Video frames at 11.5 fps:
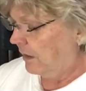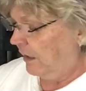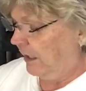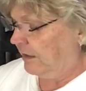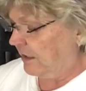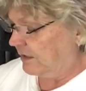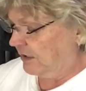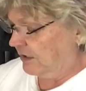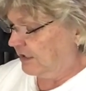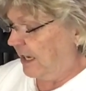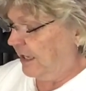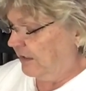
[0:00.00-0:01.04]
it doesn't
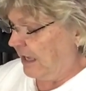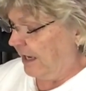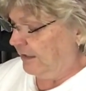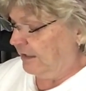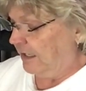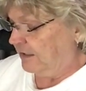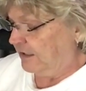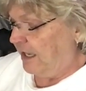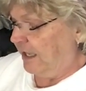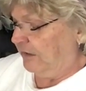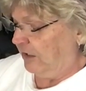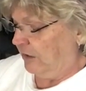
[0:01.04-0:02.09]
stay 99
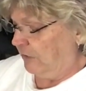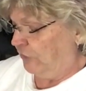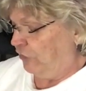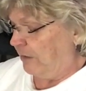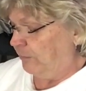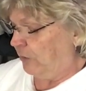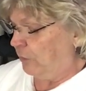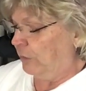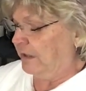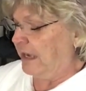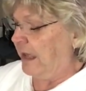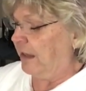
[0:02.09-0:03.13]
cents. It jumps to
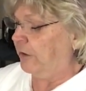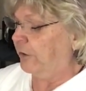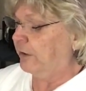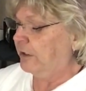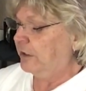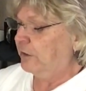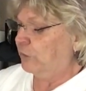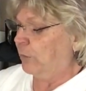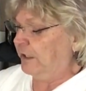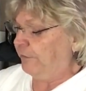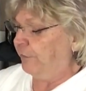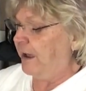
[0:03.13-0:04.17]

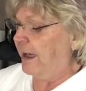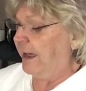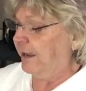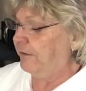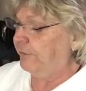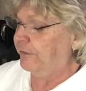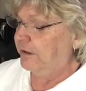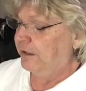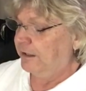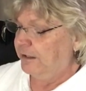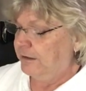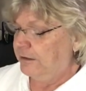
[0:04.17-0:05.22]
$1.25,
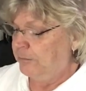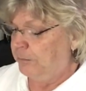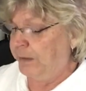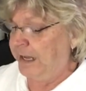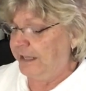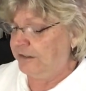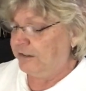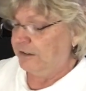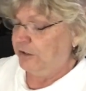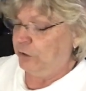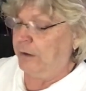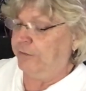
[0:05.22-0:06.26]
but
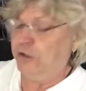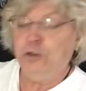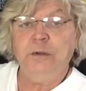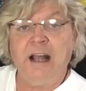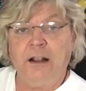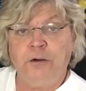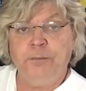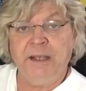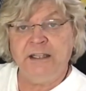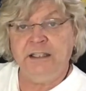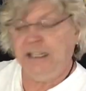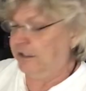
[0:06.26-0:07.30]
you have a $2
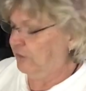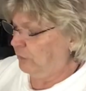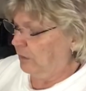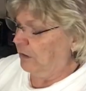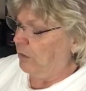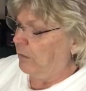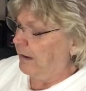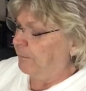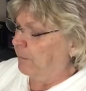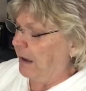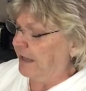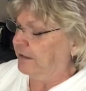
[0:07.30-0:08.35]
bid in it, so it'll go up
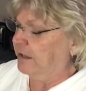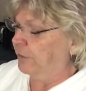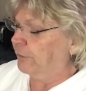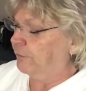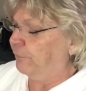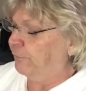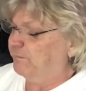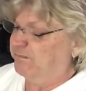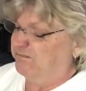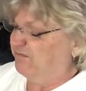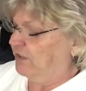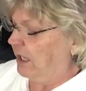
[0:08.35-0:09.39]
about another,
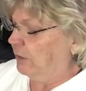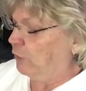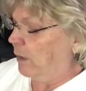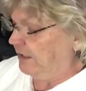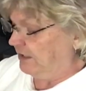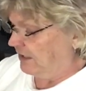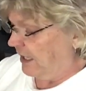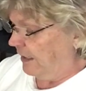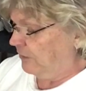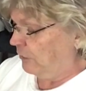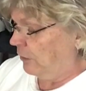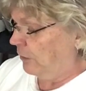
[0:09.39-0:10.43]
say, 20
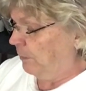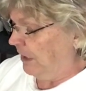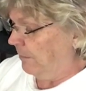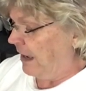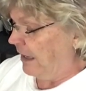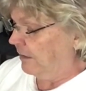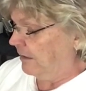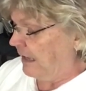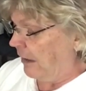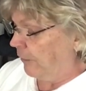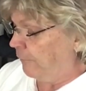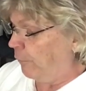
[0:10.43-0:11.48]
cents. So it'll be about
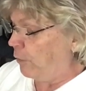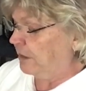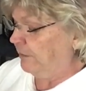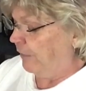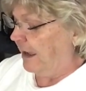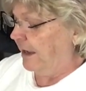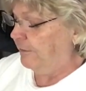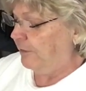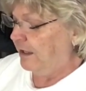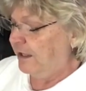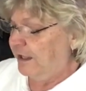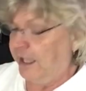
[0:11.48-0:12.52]
$1.45,
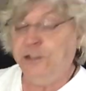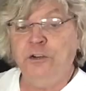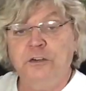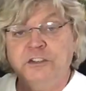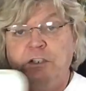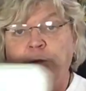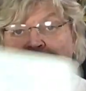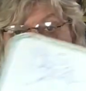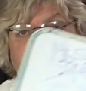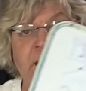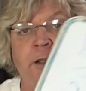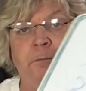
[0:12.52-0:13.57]
and you'll still be the
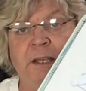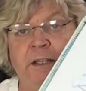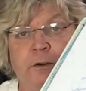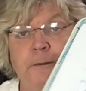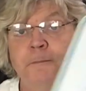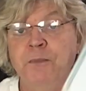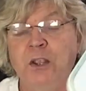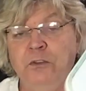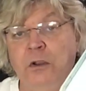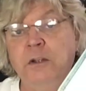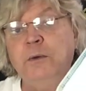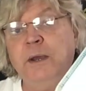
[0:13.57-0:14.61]
winning bidder.
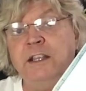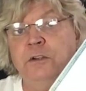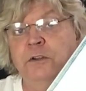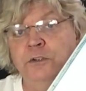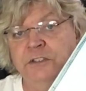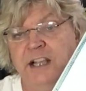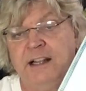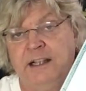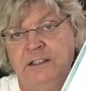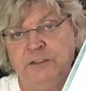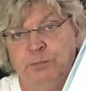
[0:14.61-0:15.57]
The only way you'd lose out on this